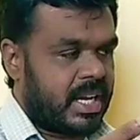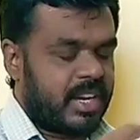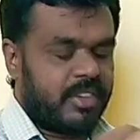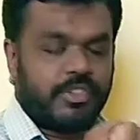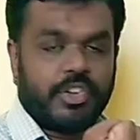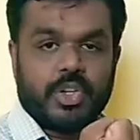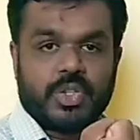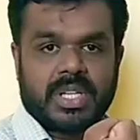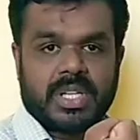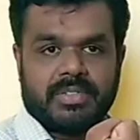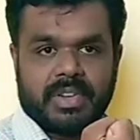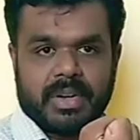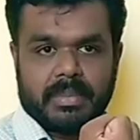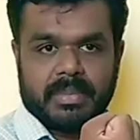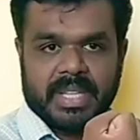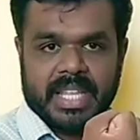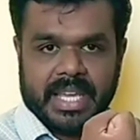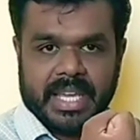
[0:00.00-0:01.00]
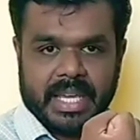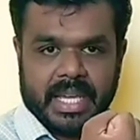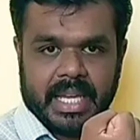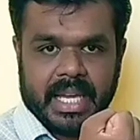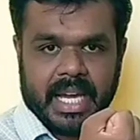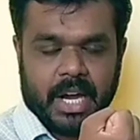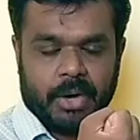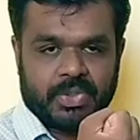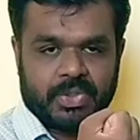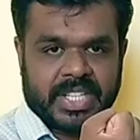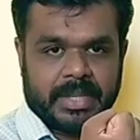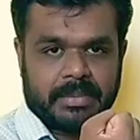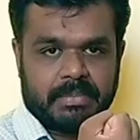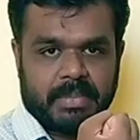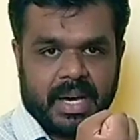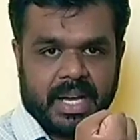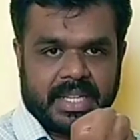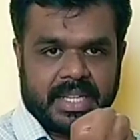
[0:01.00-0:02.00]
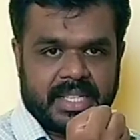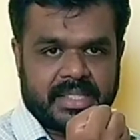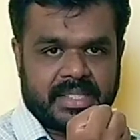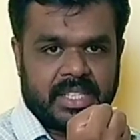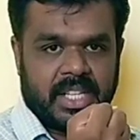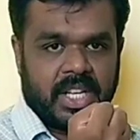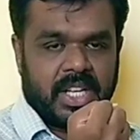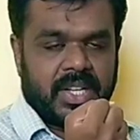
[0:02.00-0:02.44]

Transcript: refusal from the outside parties.